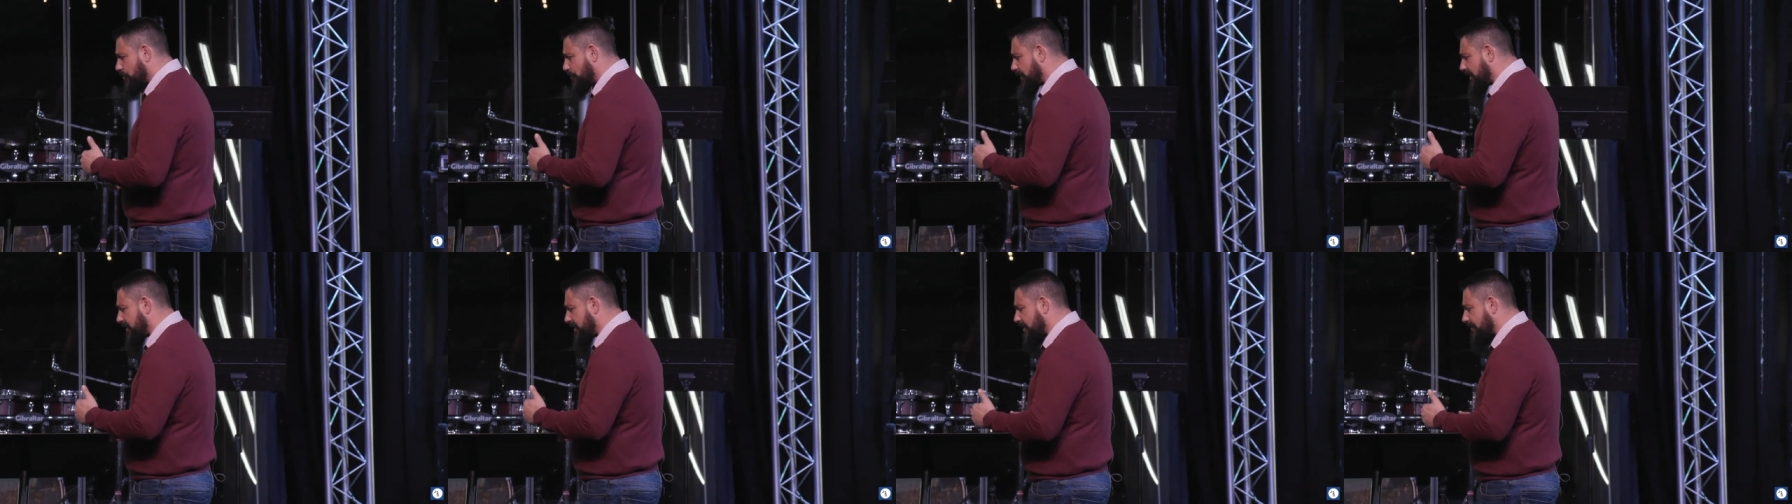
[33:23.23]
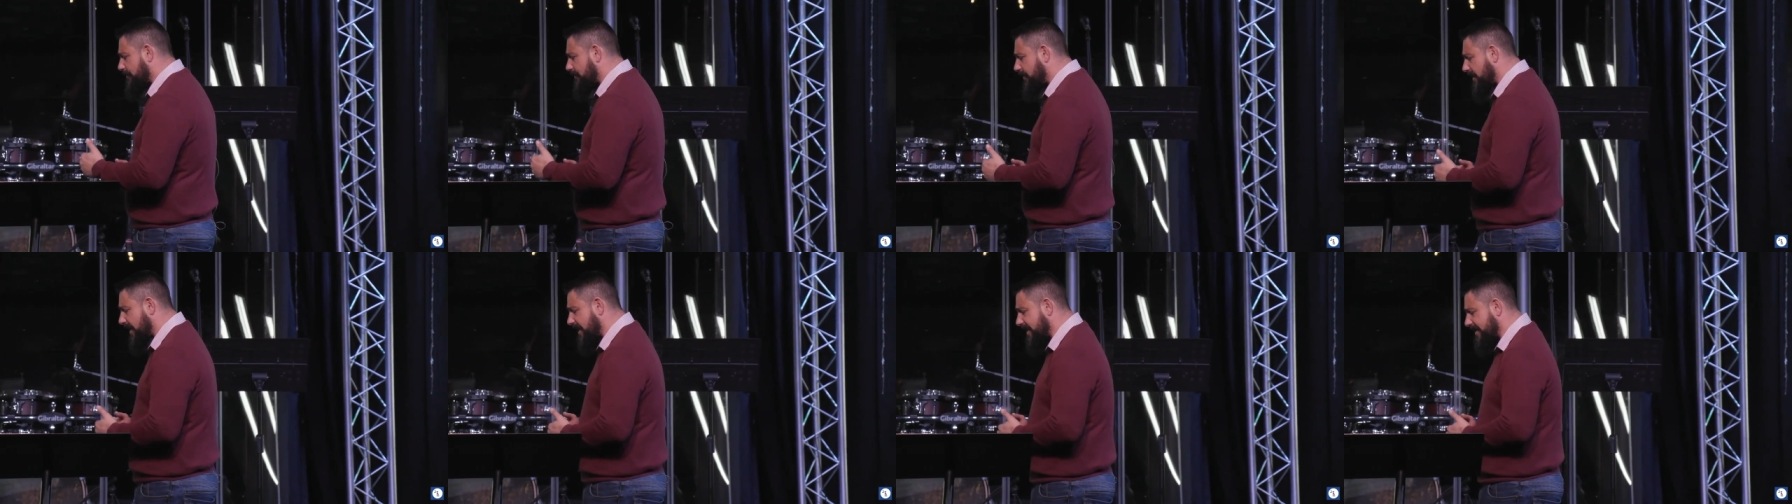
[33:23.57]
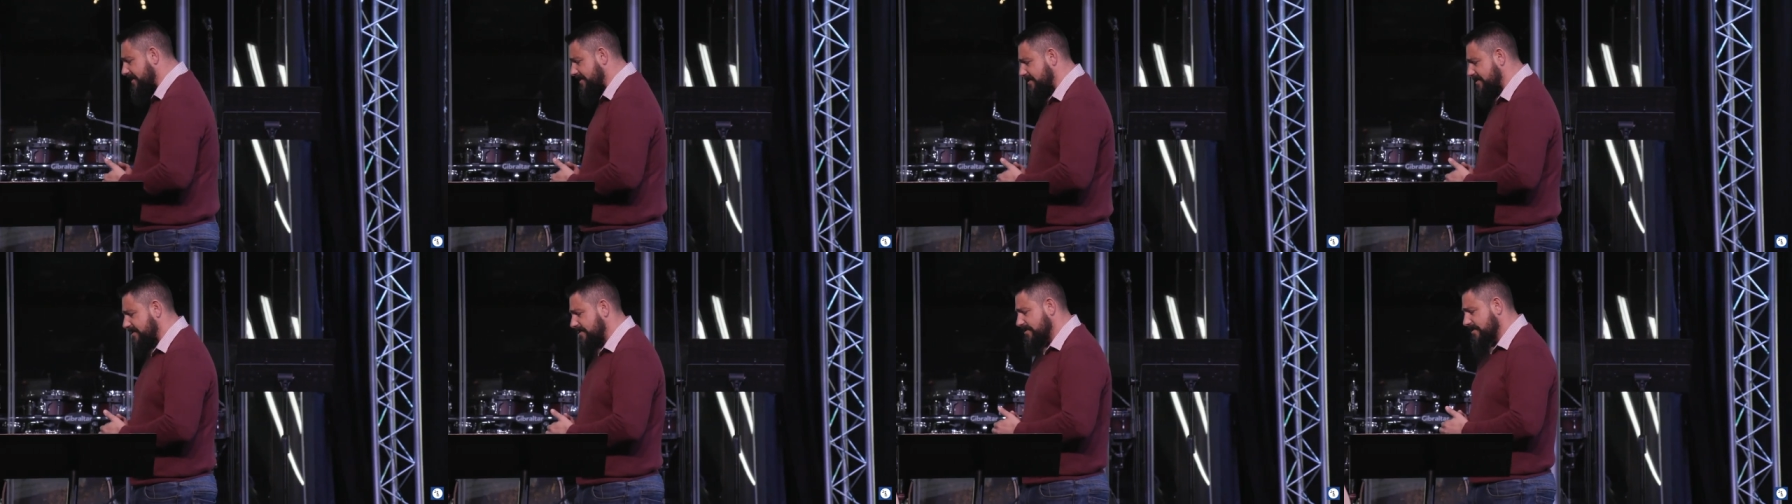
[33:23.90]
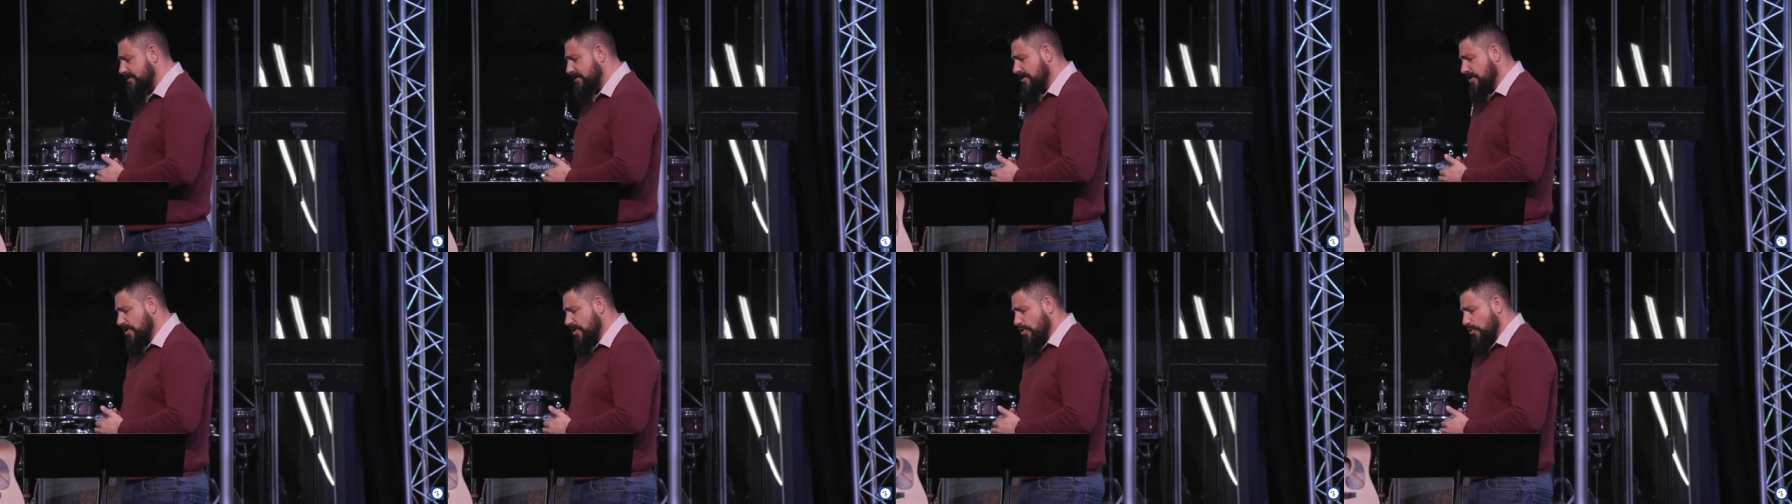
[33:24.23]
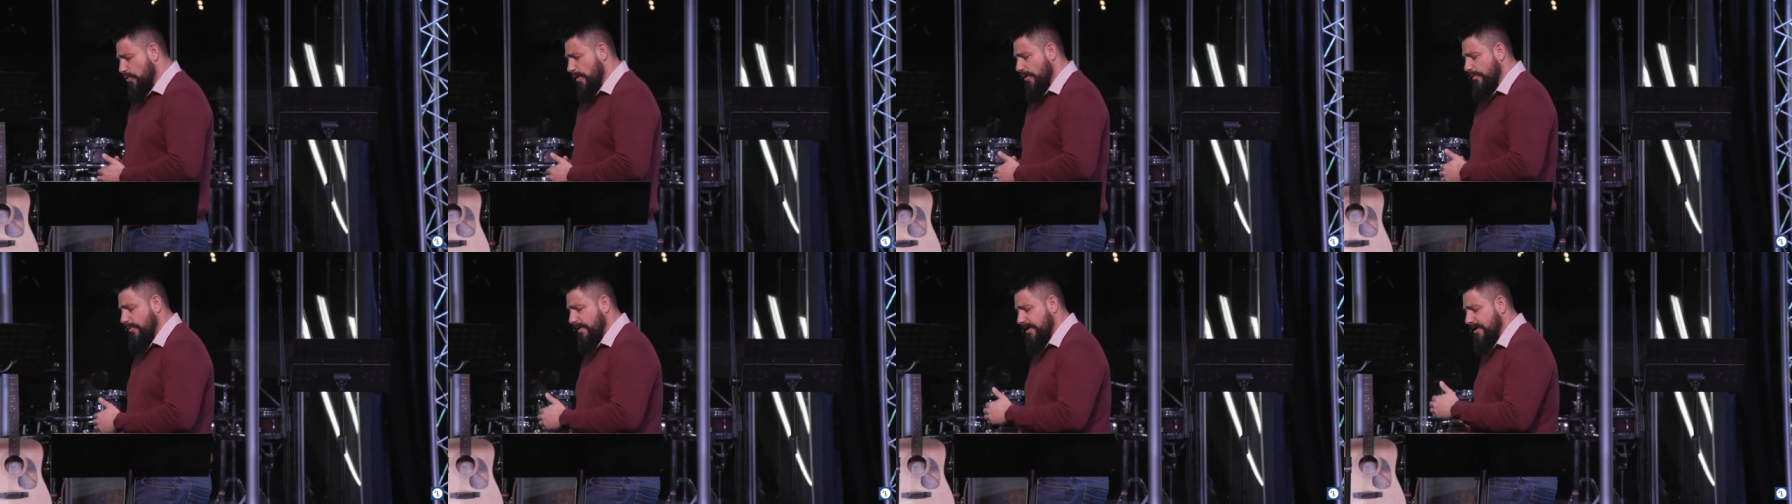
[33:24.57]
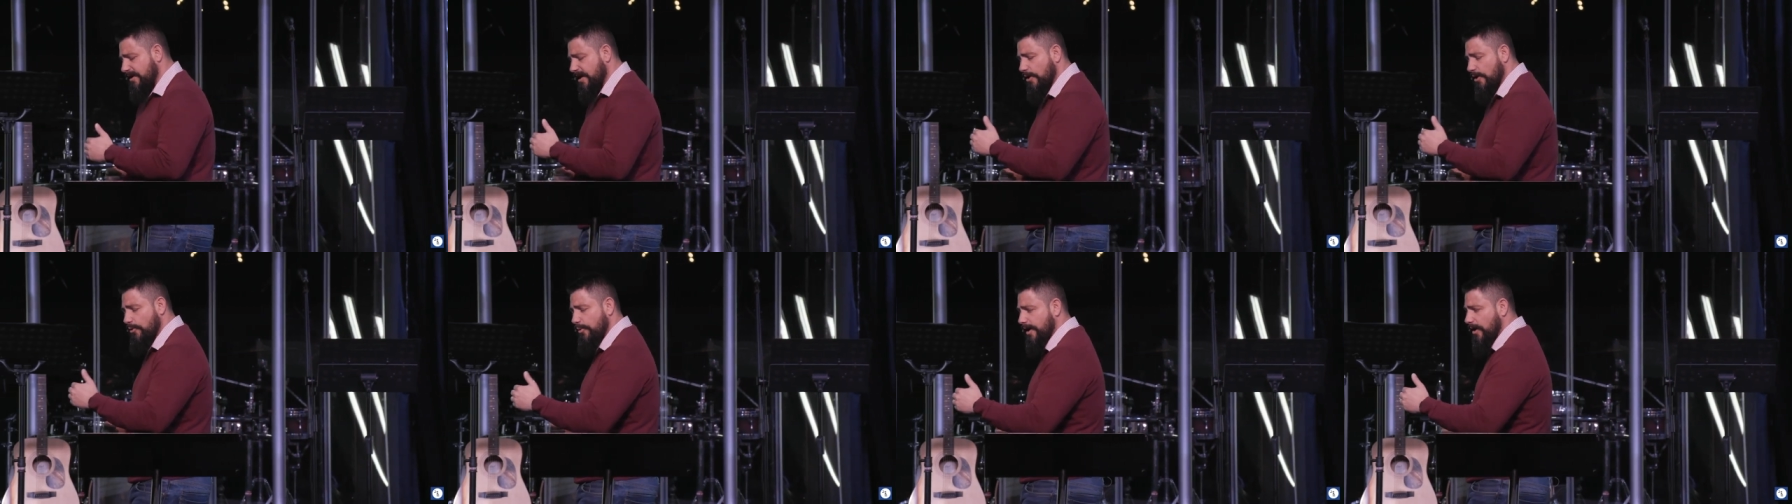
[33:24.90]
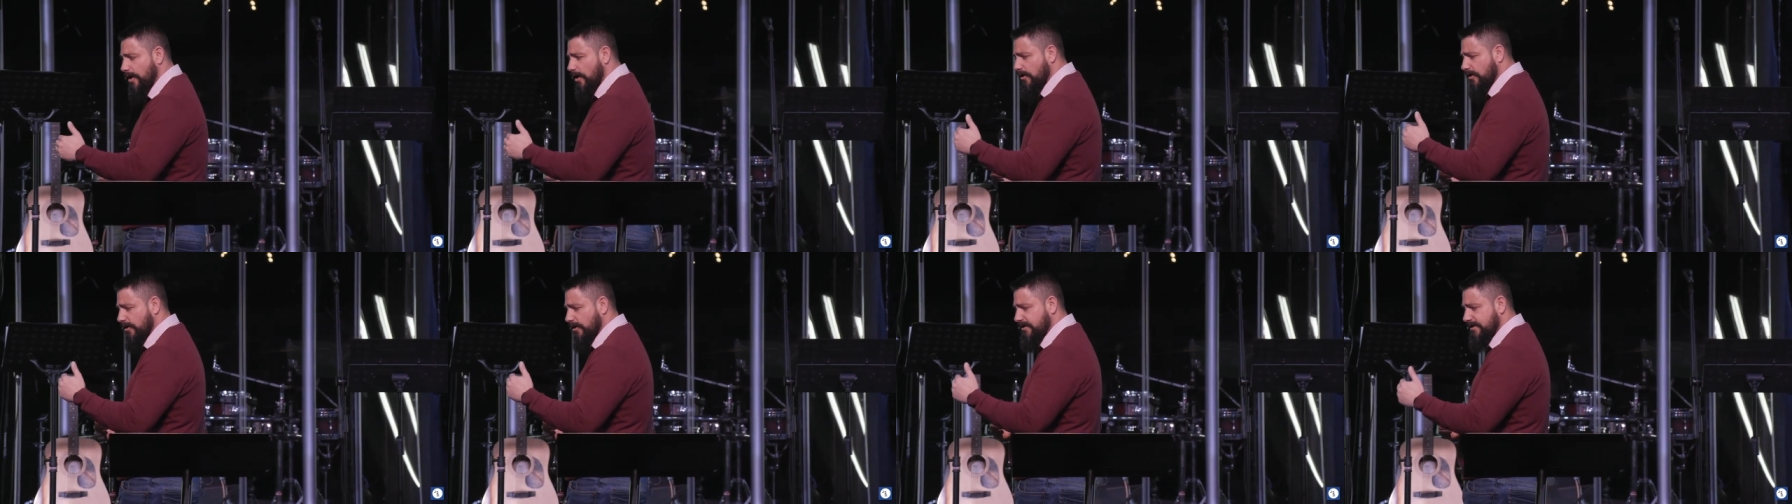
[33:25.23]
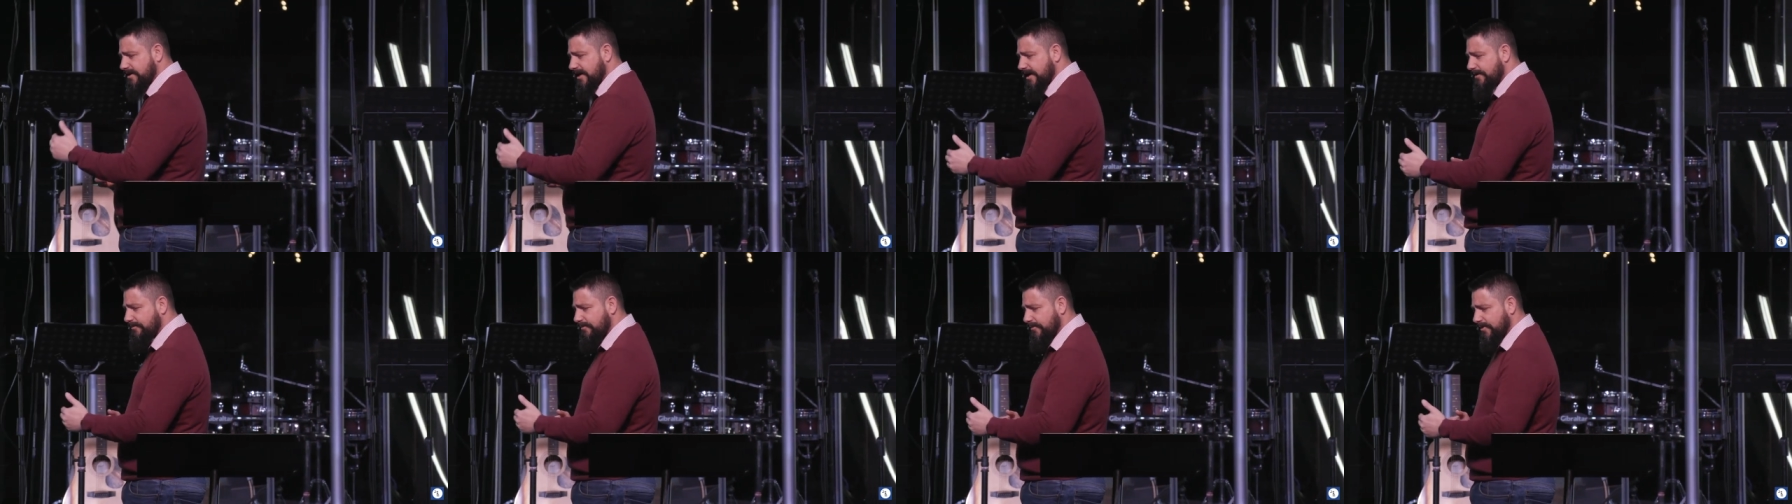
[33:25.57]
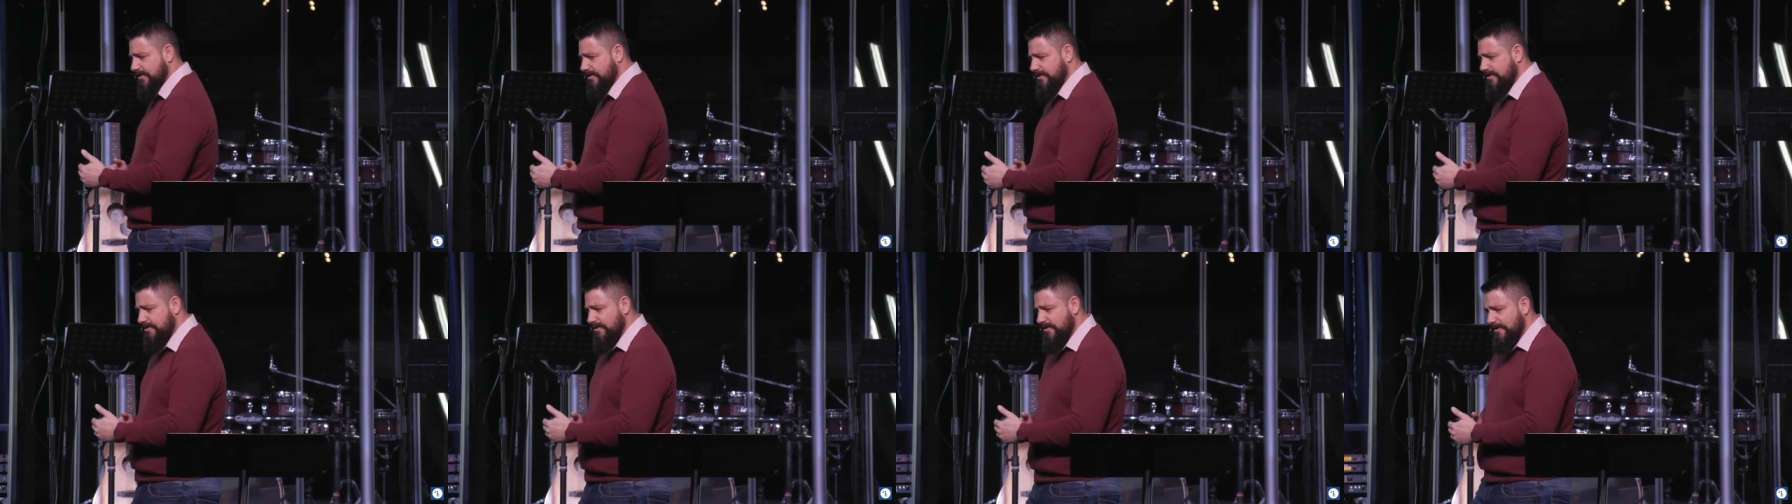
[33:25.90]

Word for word: be in a place where we know we are condemned,